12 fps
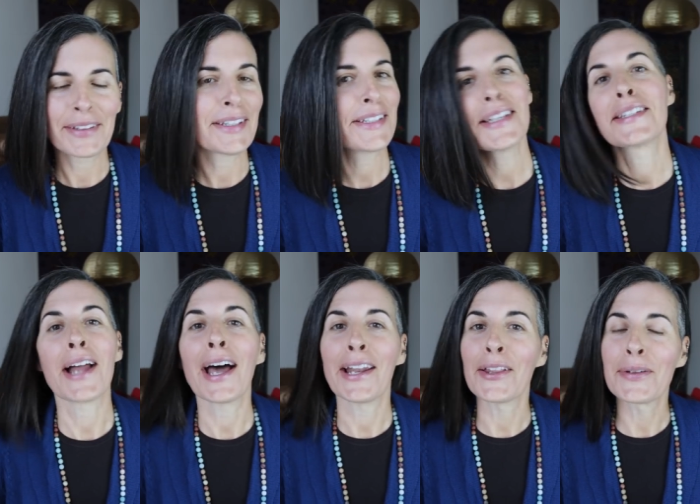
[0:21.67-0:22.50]
that this is
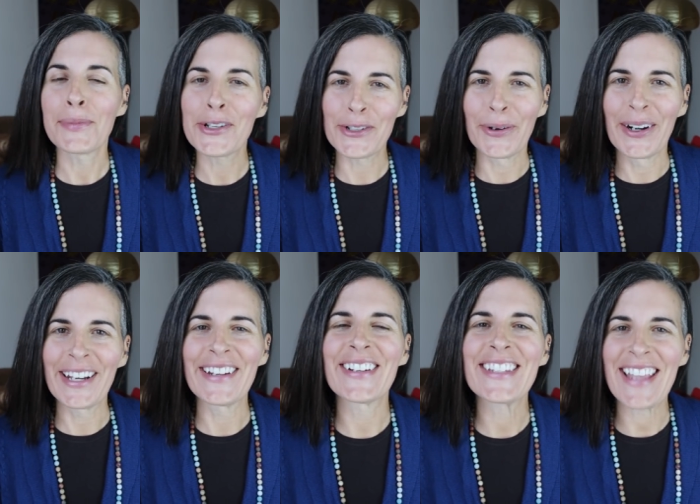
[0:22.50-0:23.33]
not how the
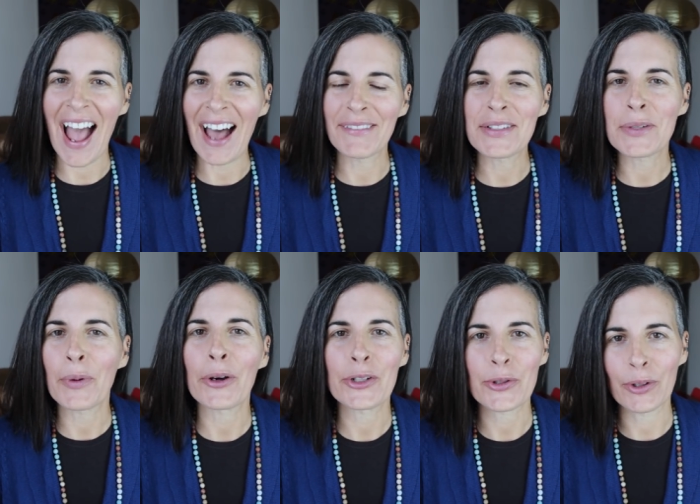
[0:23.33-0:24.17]
majority of us have a
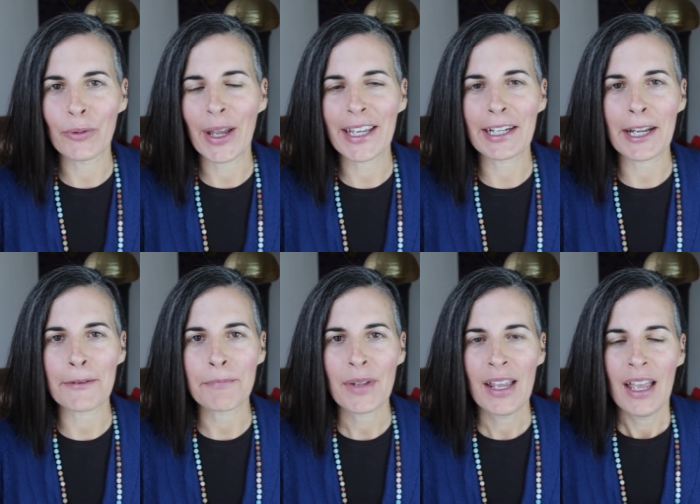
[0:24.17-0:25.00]
spiritual
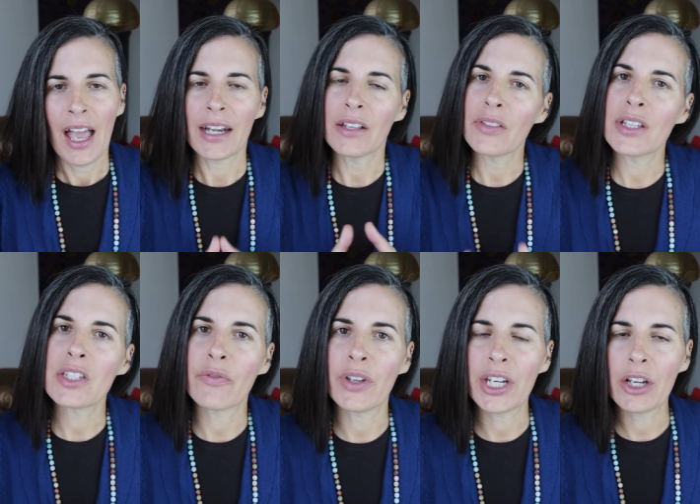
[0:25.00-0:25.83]
awakening. And in
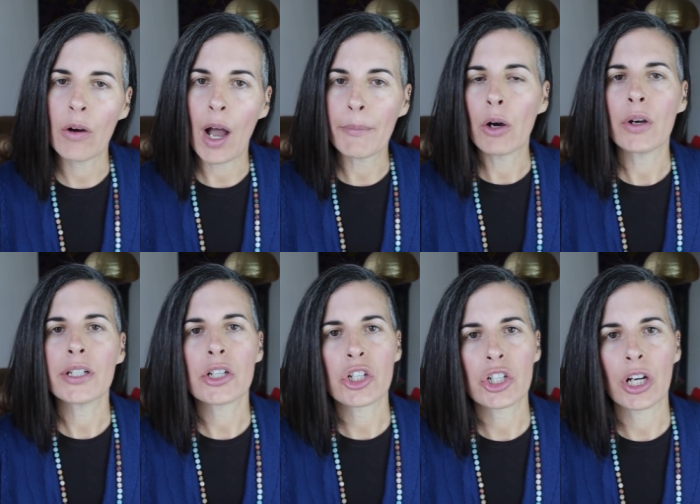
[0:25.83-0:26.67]
this video, I'm
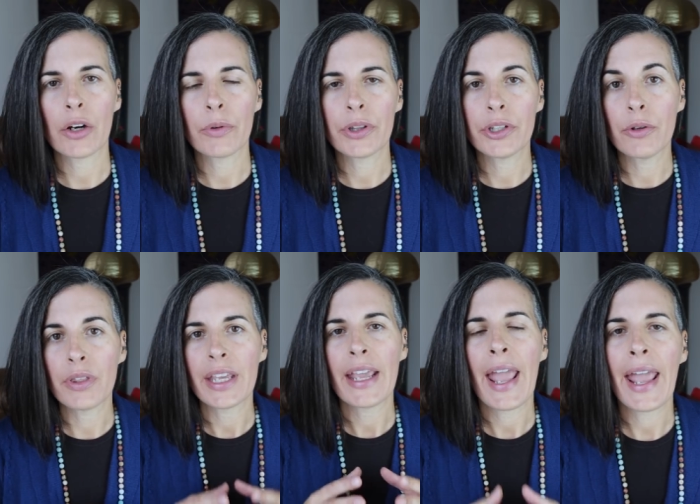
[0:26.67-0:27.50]
going to share with you
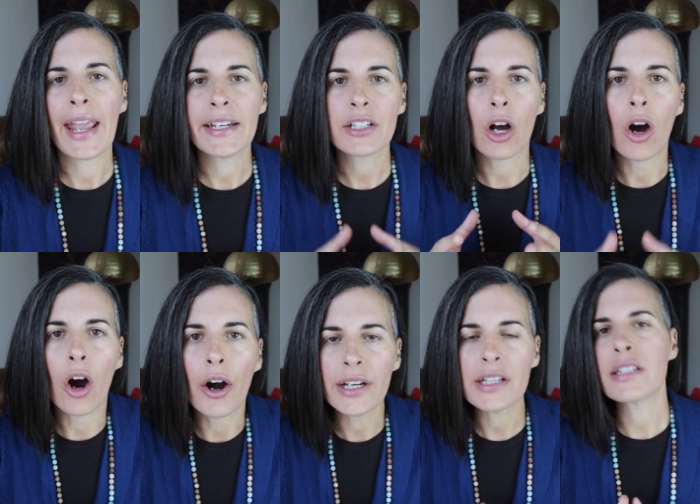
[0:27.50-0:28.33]
the eight
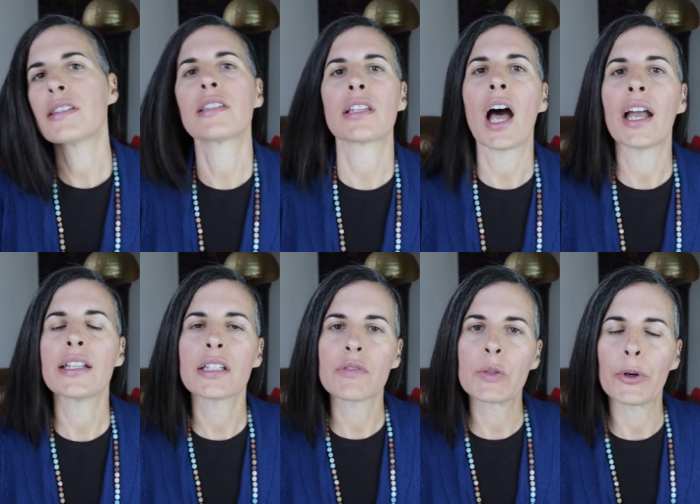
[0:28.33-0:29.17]
hardest
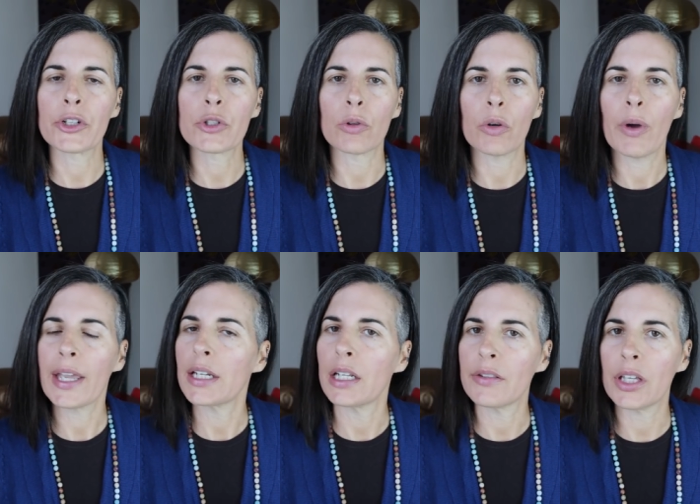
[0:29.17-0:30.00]
signs of spiritual
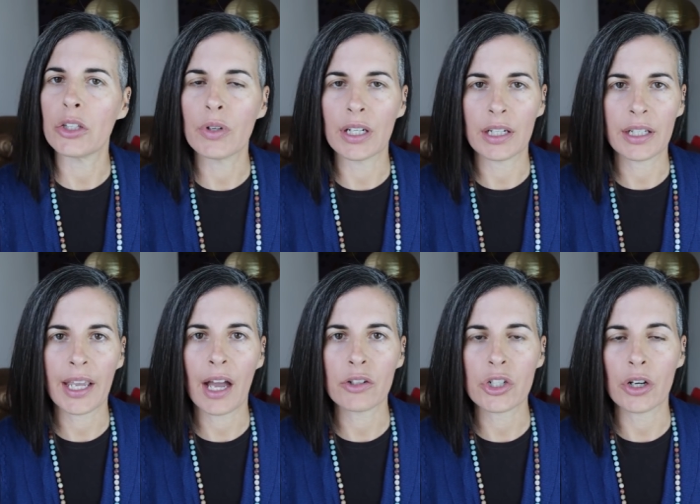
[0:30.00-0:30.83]
awakening that you can
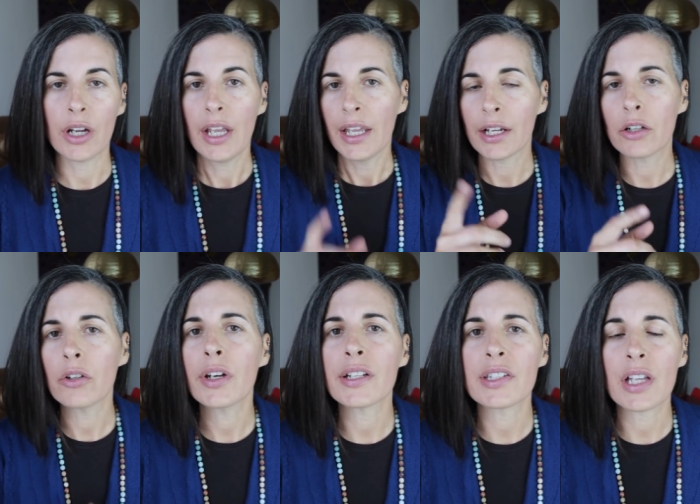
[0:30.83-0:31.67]
encounter,
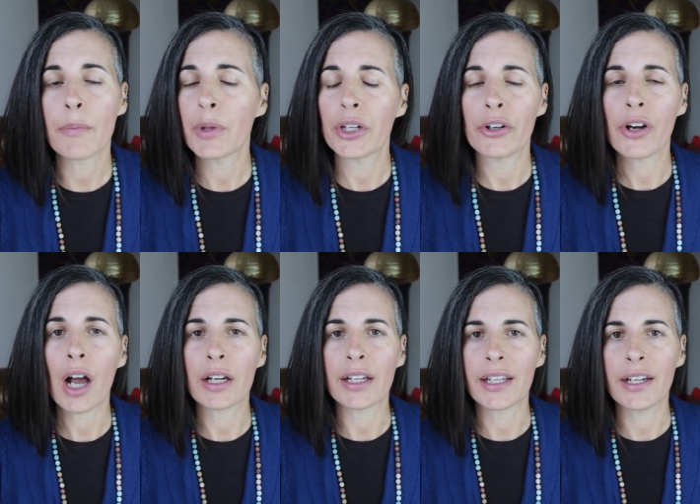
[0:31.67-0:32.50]
including some that you're
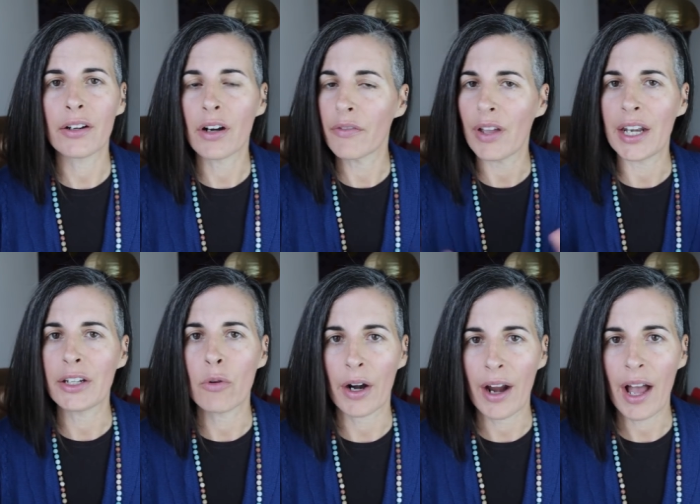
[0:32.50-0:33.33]
not going to hear of
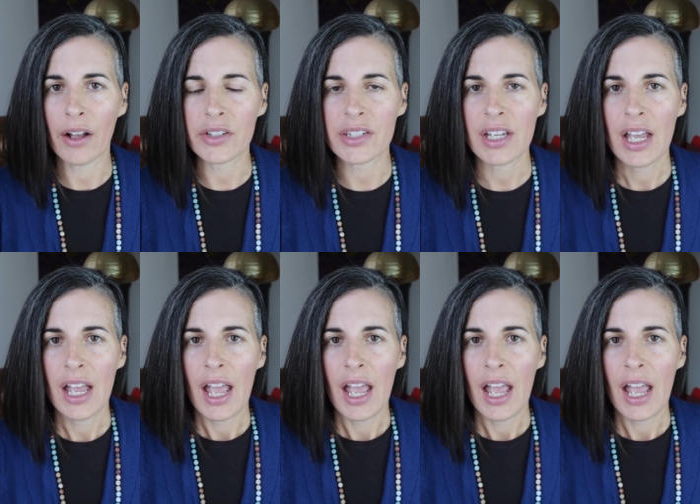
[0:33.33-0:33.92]
anywhere else.